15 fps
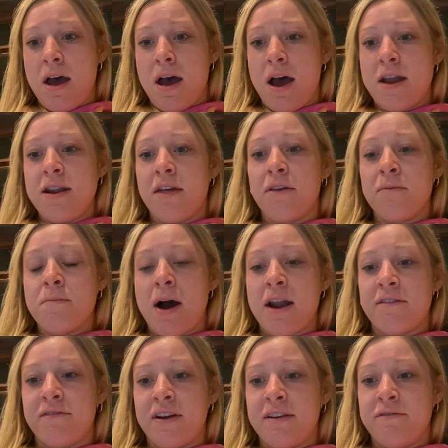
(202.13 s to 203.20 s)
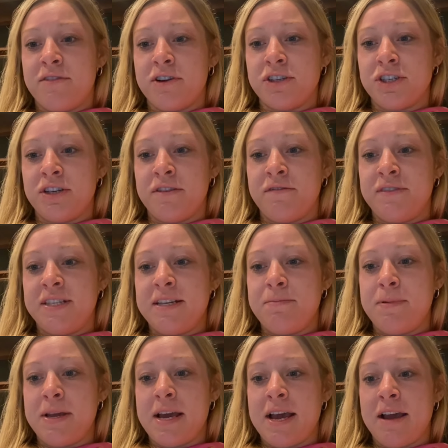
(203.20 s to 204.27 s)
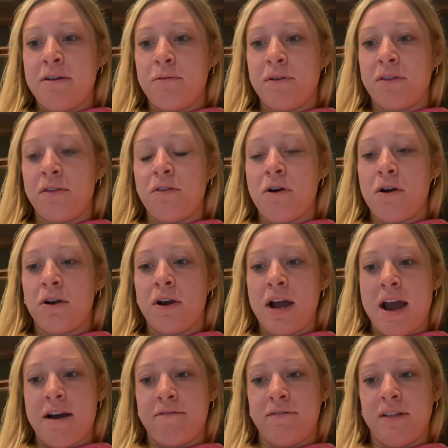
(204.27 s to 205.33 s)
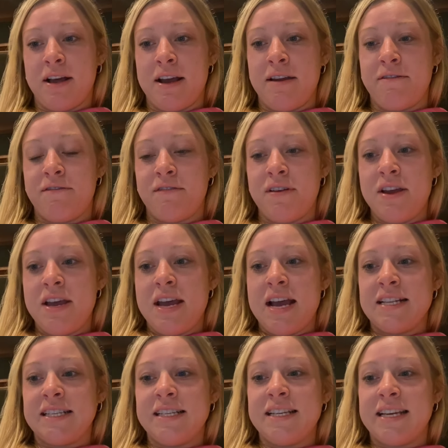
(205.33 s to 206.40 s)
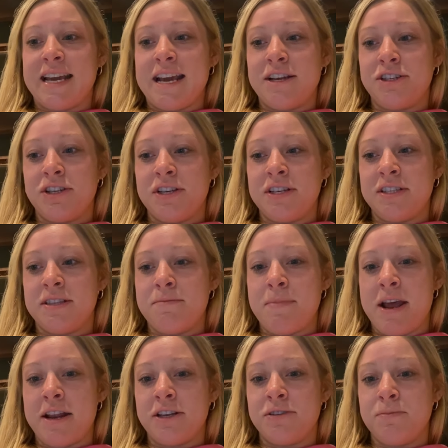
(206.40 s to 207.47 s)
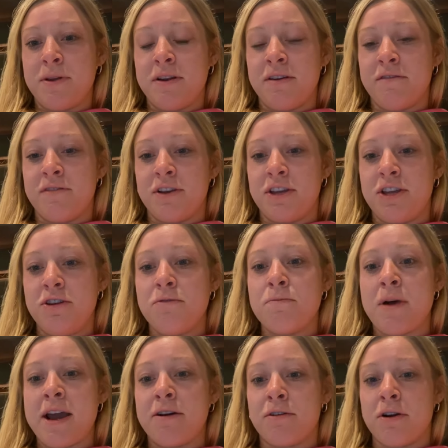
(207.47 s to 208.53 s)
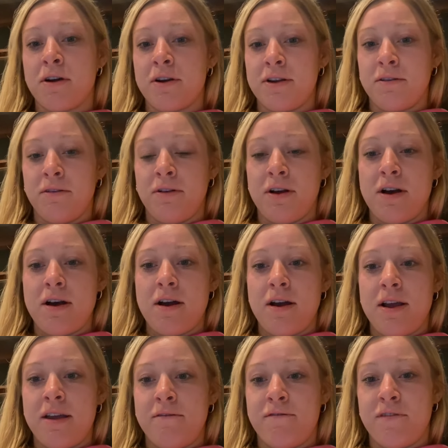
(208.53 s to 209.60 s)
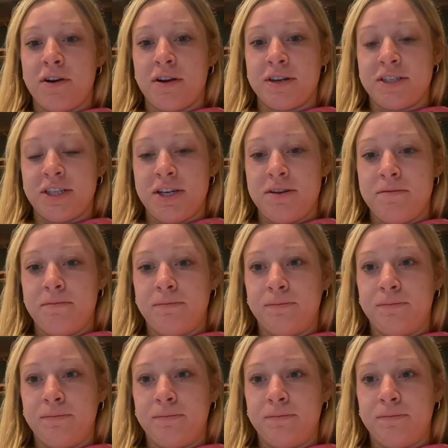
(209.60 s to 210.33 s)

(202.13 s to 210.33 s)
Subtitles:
another modified version of TPA with a longer half-life. Its indication is the management of acute myocardial infarction.